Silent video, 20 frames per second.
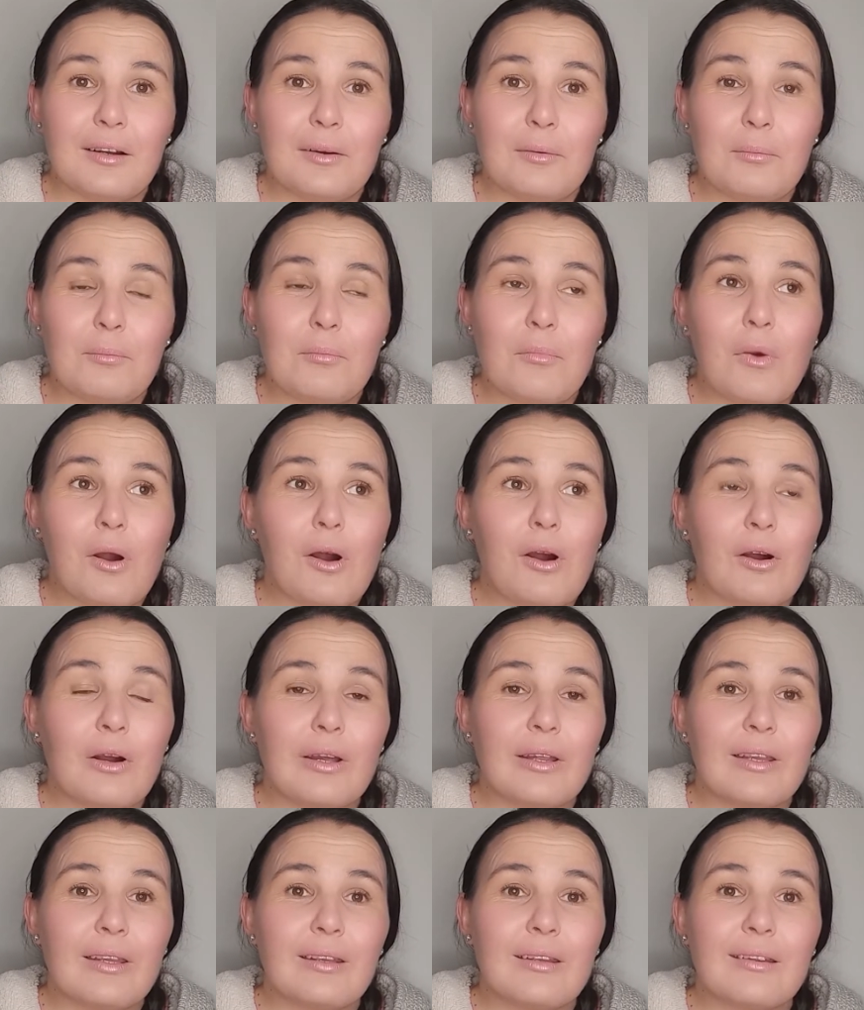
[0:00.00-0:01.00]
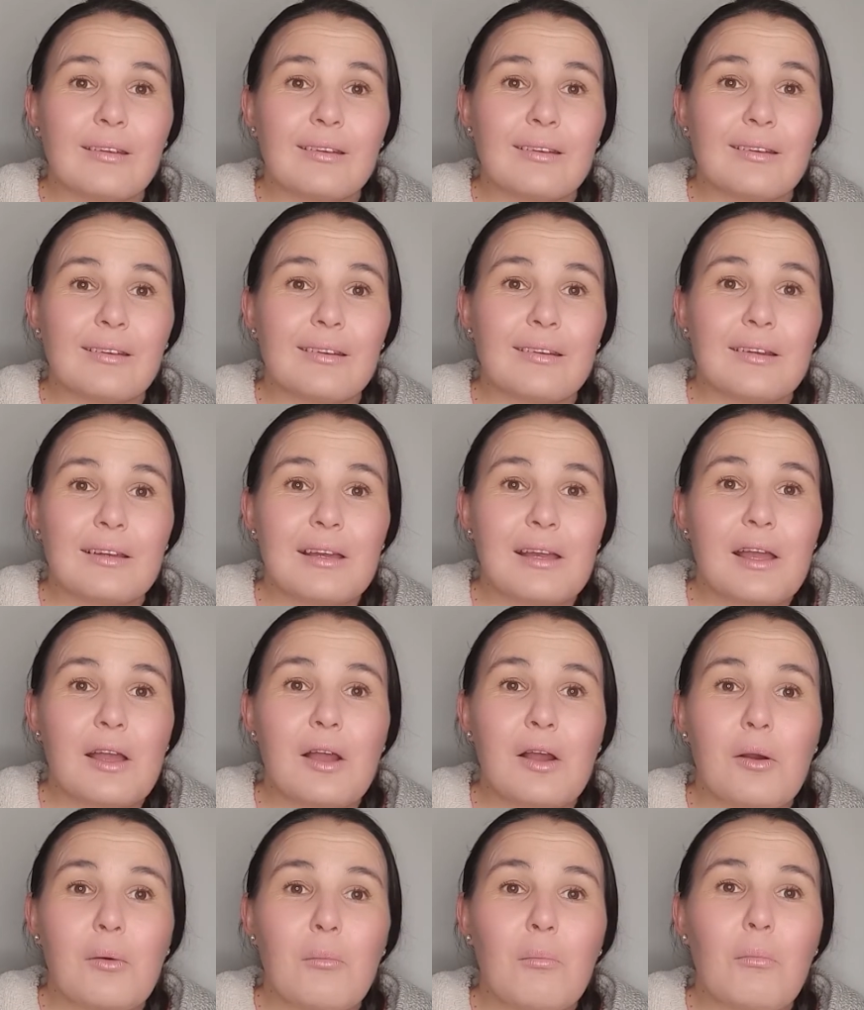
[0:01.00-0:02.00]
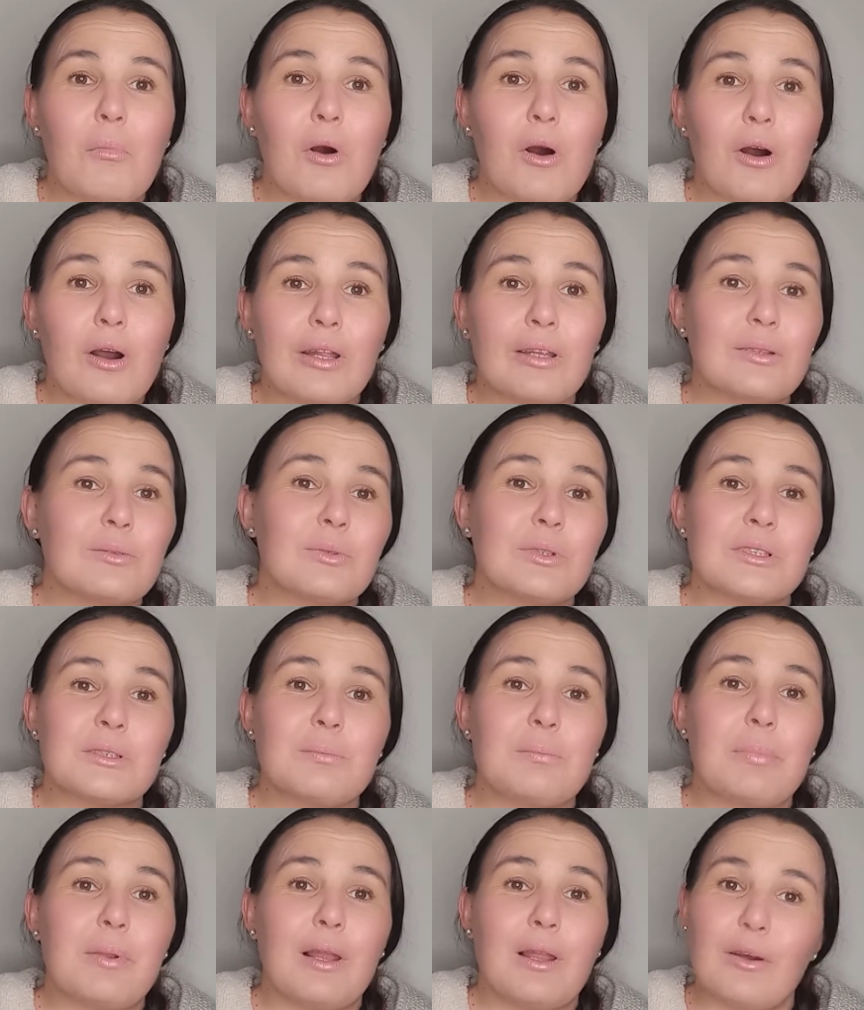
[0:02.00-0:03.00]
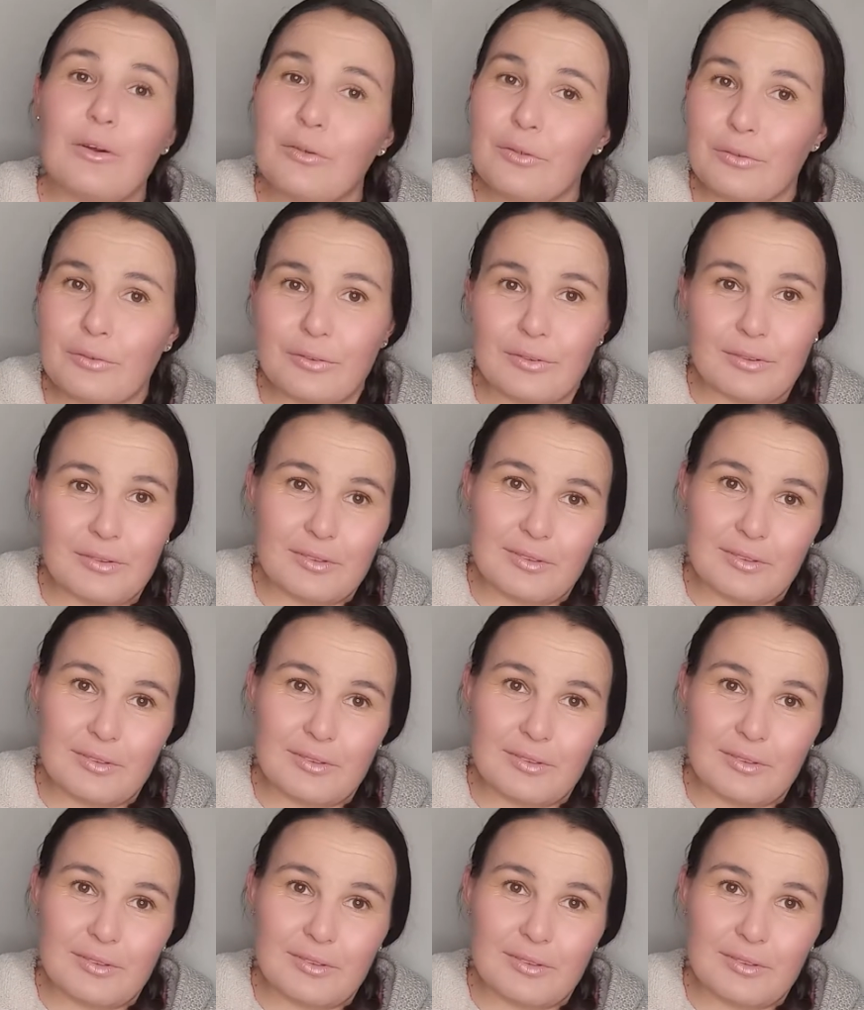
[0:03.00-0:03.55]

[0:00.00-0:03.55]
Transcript: My mind was blown.